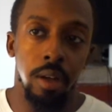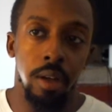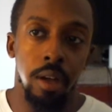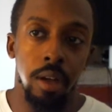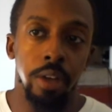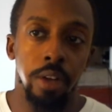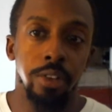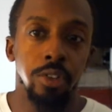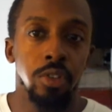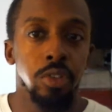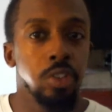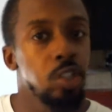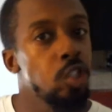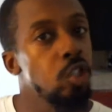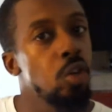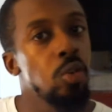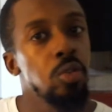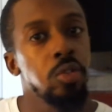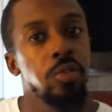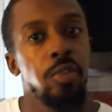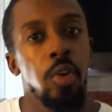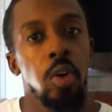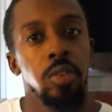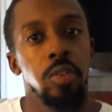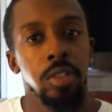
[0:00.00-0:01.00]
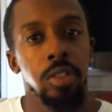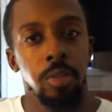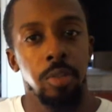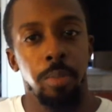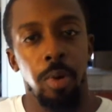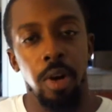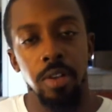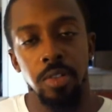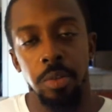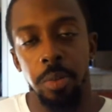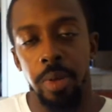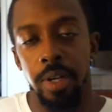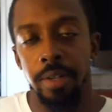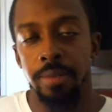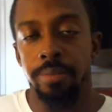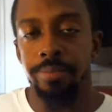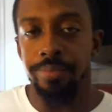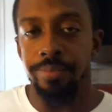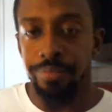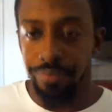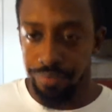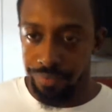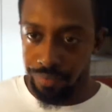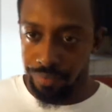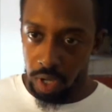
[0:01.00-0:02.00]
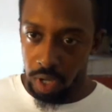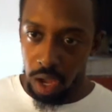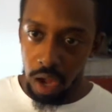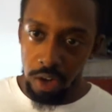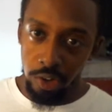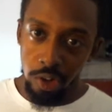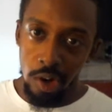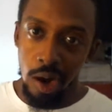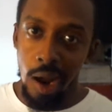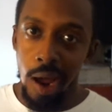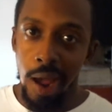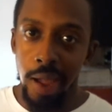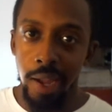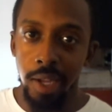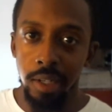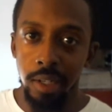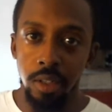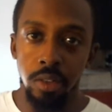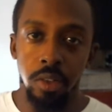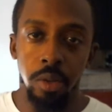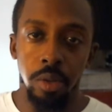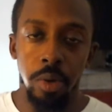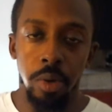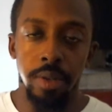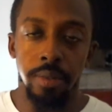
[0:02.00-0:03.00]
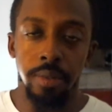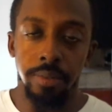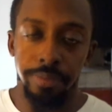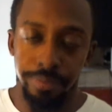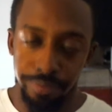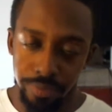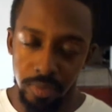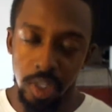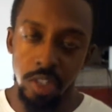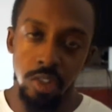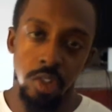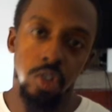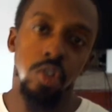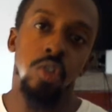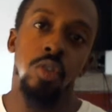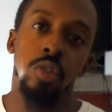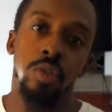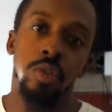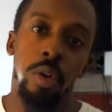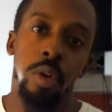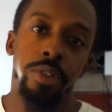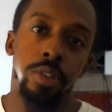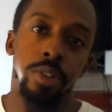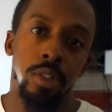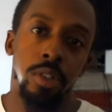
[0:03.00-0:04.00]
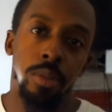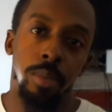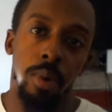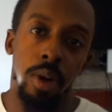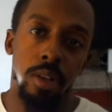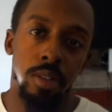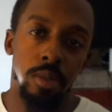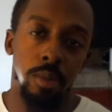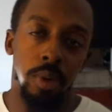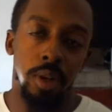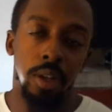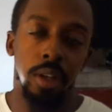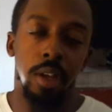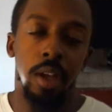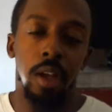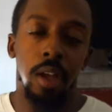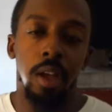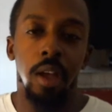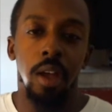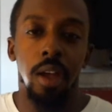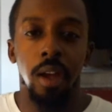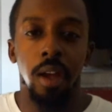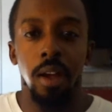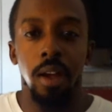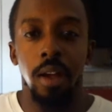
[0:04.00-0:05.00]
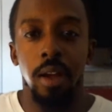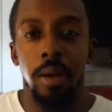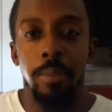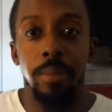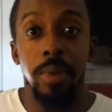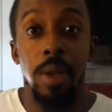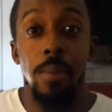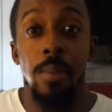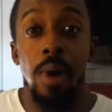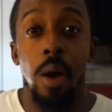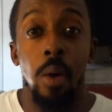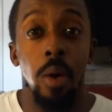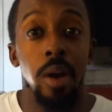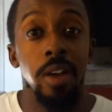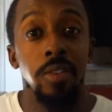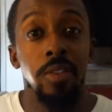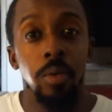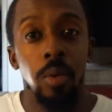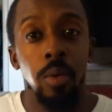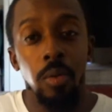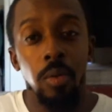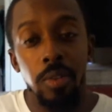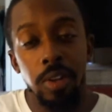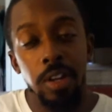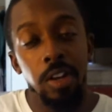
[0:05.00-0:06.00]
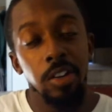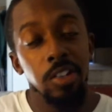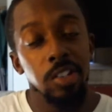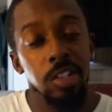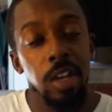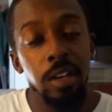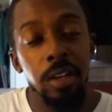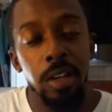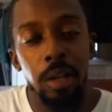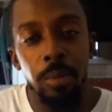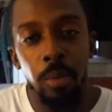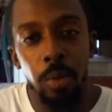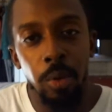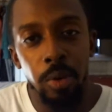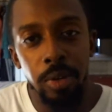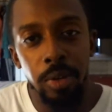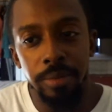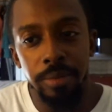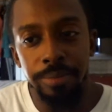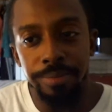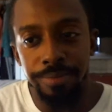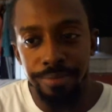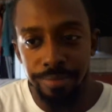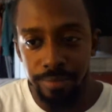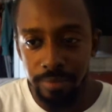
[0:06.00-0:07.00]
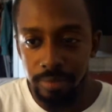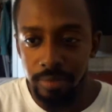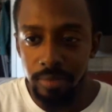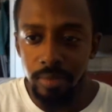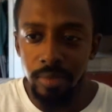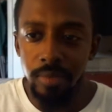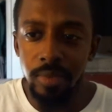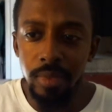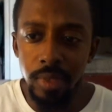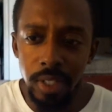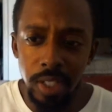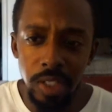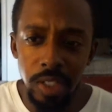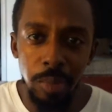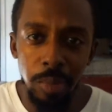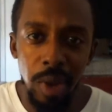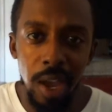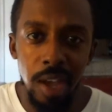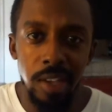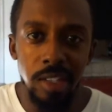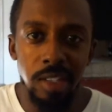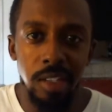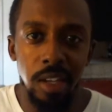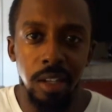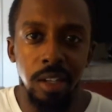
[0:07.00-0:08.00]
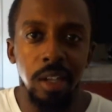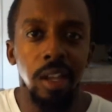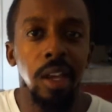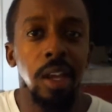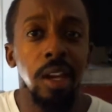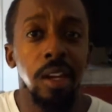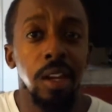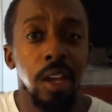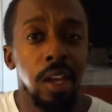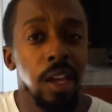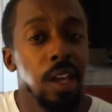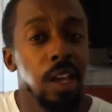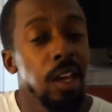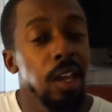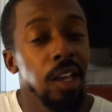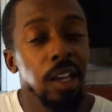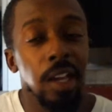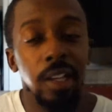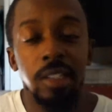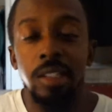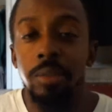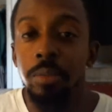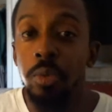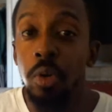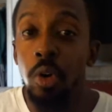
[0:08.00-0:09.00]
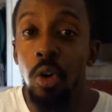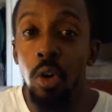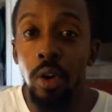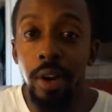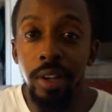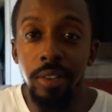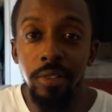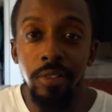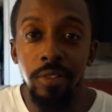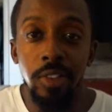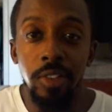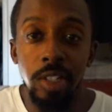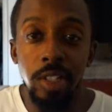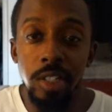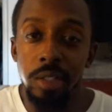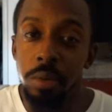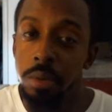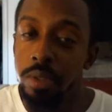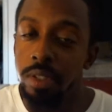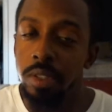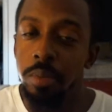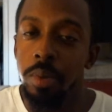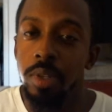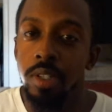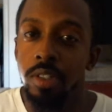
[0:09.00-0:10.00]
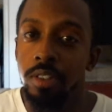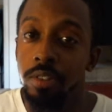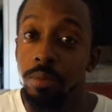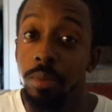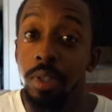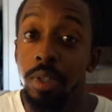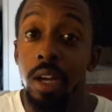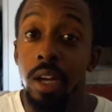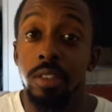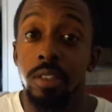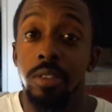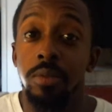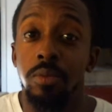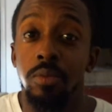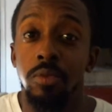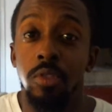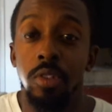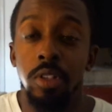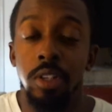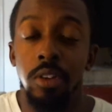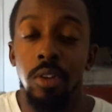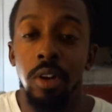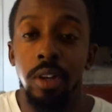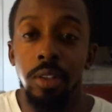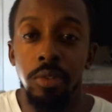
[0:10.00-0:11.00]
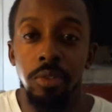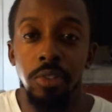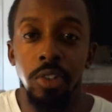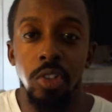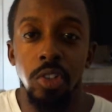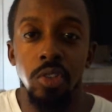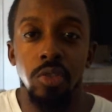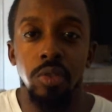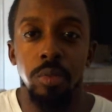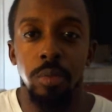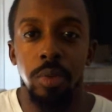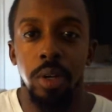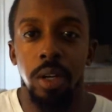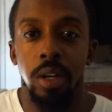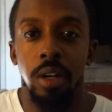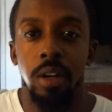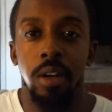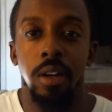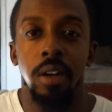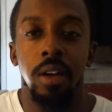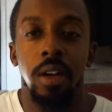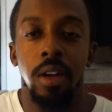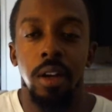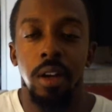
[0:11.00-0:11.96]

under the Jones Falls Expressway, under I-83. That's the Jones Falls Expressway. Me and my wife were over there Sunday morning, this past Sunday, and got some great fish. It was expensive. We got some really great fish from there,